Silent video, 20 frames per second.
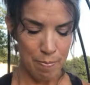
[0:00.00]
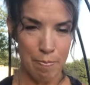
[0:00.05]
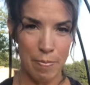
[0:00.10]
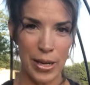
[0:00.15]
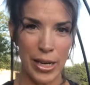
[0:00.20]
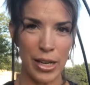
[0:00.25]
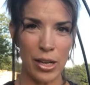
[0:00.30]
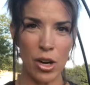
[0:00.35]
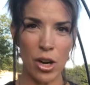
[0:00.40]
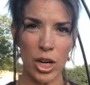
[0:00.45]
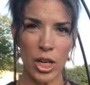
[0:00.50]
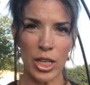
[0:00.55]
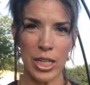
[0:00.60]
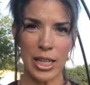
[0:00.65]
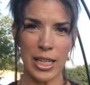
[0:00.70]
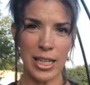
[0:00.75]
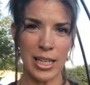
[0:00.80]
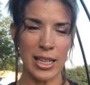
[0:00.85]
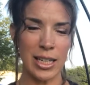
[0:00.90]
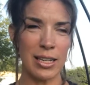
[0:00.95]

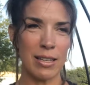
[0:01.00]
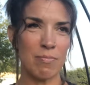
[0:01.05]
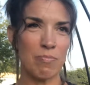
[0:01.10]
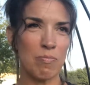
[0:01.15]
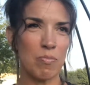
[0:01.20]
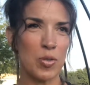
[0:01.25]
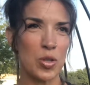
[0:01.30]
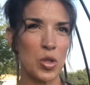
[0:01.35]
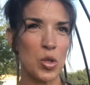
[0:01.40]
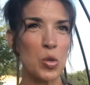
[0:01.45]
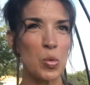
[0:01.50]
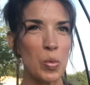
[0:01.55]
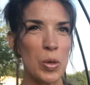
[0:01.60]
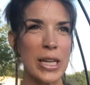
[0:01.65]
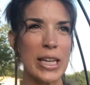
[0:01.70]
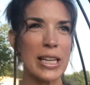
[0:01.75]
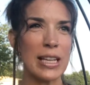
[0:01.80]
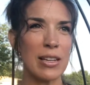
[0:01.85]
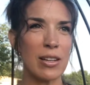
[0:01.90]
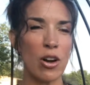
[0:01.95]
big-hearted,
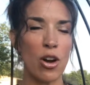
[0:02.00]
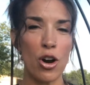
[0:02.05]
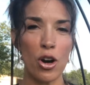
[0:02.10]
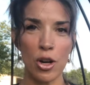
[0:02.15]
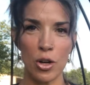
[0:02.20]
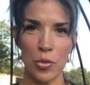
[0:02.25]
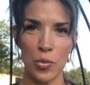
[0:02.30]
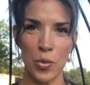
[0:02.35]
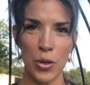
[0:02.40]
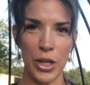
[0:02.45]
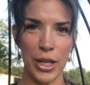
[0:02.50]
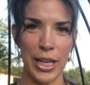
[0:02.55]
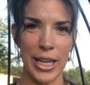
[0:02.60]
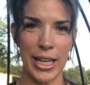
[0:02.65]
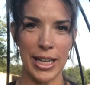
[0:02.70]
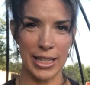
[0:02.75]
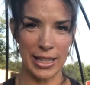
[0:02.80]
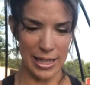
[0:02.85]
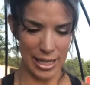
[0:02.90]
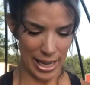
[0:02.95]
sweet,
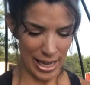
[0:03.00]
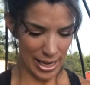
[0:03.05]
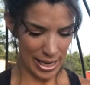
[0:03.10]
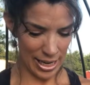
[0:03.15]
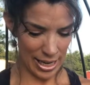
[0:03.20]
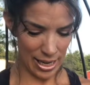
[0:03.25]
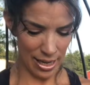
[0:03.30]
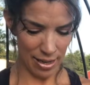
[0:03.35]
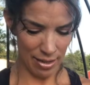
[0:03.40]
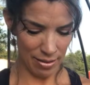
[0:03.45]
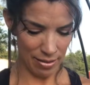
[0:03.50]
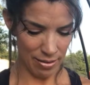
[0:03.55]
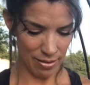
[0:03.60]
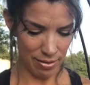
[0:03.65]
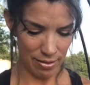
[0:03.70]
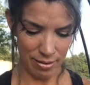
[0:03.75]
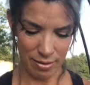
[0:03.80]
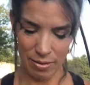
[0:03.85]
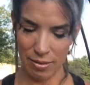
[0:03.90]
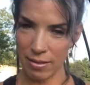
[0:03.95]
hardworking lady.
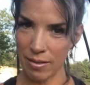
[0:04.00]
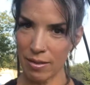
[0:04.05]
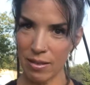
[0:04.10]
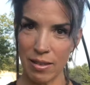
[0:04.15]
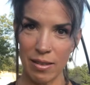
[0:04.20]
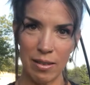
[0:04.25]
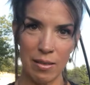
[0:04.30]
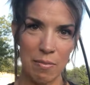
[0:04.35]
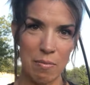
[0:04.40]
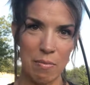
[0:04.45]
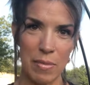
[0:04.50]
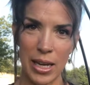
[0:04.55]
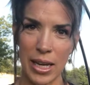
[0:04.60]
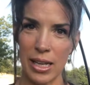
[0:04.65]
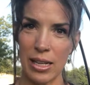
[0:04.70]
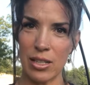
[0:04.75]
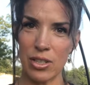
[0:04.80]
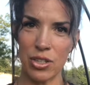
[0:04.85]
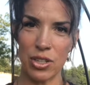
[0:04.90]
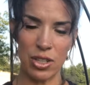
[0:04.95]

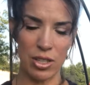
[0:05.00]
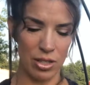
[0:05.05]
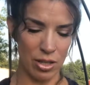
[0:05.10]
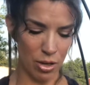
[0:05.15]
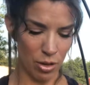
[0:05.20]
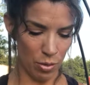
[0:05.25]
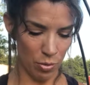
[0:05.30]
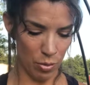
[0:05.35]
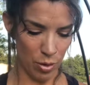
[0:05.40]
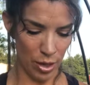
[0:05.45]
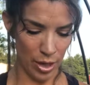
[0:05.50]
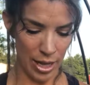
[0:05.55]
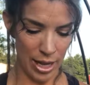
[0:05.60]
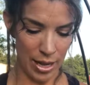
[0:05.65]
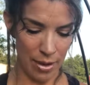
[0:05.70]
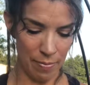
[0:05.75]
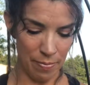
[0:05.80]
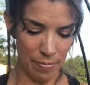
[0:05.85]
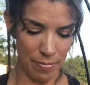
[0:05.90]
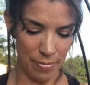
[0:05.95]
Man, she's
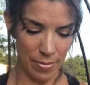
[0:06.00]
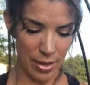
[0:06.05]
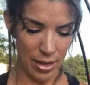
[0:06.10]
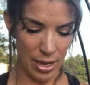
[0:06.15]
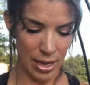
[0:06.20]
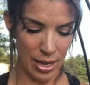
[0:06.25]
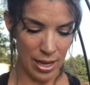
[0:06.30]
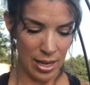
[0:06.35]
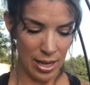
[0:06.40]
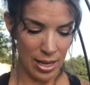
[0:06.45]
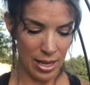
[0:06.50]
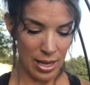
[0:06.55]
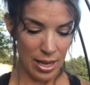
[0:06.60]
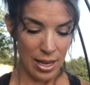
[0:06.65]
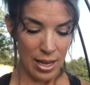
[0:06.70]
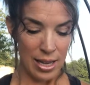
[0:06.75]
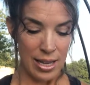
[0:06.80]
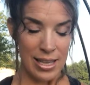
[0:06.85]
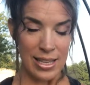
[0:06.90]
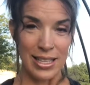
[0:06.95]
hardworking.
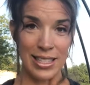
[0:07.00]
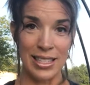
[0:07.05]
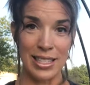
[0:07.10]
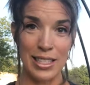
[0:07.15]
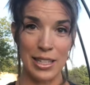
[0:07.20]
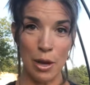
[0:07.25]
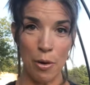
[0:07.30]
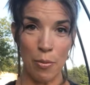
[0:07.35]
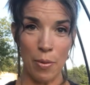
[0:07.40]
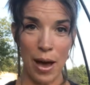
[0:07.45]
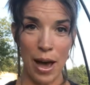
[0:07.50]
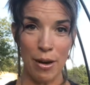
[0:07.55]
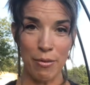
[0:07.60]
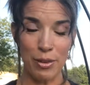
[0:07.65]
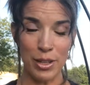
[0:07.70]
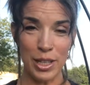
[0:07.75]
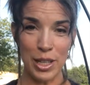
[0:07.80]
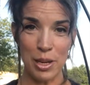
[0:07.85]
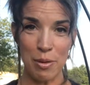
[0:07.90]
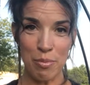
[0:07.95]
So I
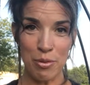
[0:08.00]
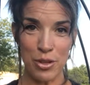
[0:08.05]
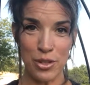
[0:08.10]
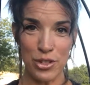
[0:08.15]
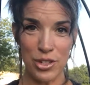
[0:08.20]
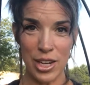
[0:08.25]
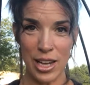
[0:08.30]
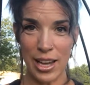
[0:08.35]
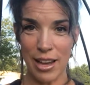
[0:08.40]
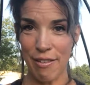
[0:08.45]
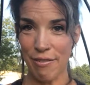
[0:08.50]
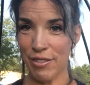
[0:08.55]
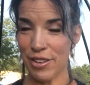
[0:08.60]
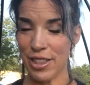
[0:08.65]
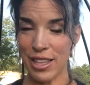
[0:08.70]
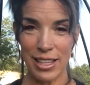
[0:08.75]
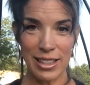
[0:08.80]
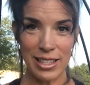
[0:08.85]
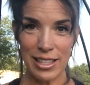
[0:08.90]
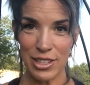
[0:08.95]
really appreciate
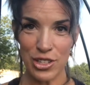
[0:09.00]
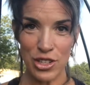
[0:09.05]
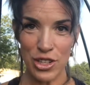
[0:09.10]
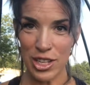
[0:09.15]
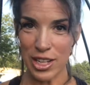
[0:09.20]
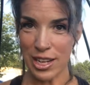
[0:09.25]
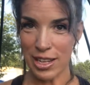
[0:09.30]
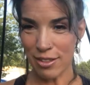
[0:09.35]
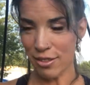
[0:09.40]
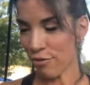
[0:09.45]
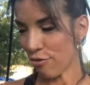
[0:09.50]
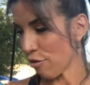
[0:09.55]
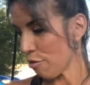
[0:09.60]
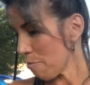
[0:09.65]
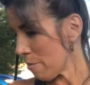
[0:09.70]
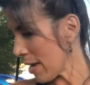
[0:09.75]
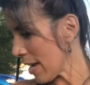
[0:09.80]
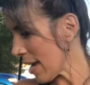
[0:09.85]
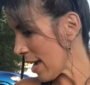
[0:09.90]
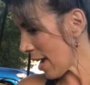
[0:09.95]
everything that she does for
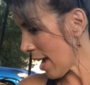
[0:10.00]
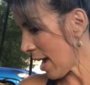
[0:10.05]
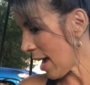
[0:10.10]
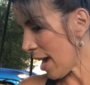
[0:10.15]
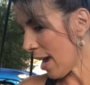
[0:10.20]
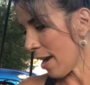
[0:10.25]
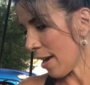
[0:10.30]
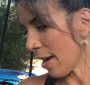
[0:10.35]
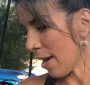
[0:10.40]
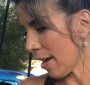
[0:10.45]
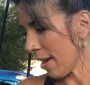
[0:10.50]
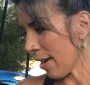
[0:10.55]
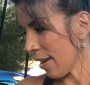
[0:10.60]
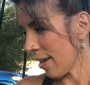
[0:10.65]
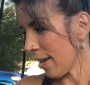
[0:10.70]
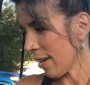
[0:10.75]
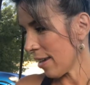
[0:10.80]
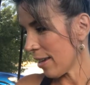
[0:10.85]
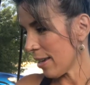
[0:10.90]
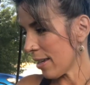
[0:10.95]
me. I
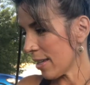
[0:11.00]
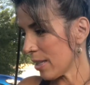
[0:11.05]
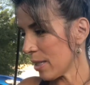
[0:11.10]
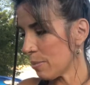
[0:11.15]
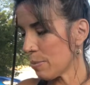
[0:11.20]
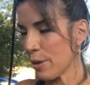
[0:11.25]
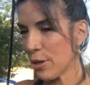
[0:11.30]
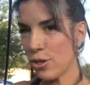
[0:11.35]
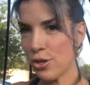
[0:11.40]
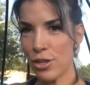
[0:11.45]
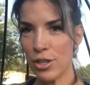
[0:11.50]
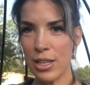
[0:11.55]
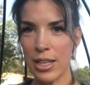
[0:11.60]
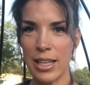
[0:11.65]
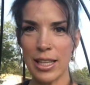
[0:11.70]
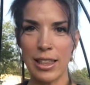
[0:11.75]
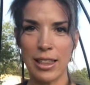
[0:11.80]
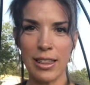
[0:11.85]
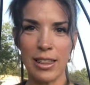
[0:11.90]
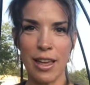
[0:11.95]

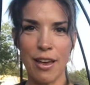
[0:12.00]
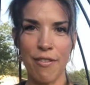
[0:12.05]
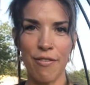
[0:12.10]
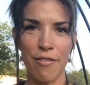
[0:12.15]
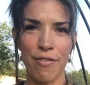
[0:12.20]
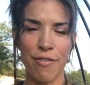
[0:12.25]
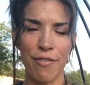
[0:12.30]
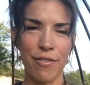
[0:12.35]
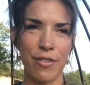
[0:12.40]
especially love